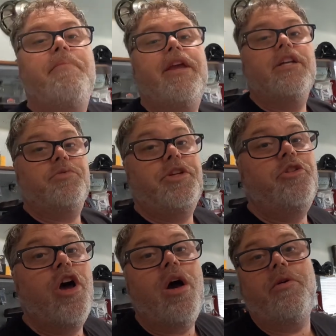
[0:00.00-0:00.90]
because we
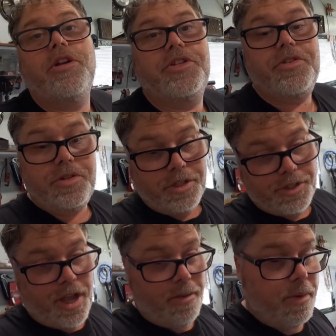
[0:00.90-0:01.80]
do not wanna screw
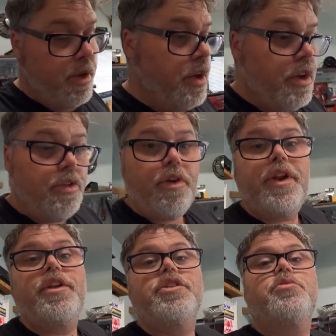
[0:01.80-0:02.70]
this up. So I'm
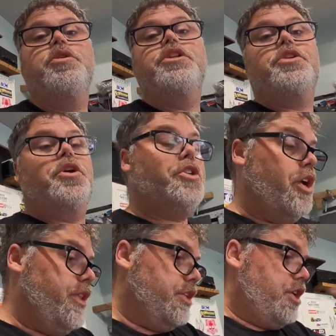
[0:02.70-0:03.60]
gonna do some research
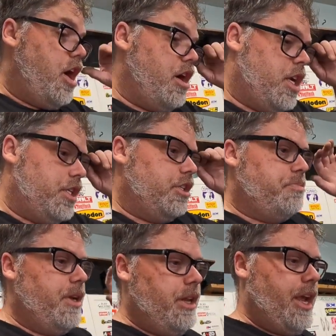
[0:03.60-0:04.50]
on this cart because it's
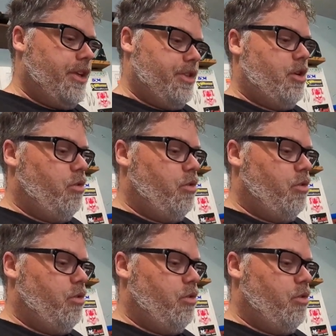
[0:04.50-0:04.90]
been, like I said,